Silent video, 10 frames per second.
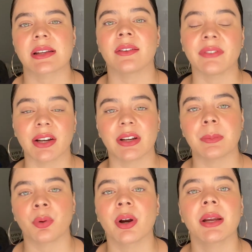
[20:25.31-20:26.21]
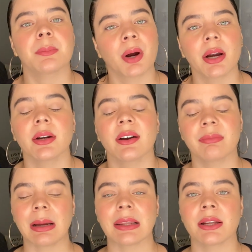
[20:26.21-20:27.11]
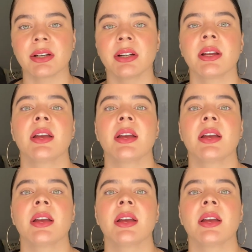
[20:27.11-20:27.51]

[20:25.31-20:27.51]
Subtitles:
a very important part of my letter.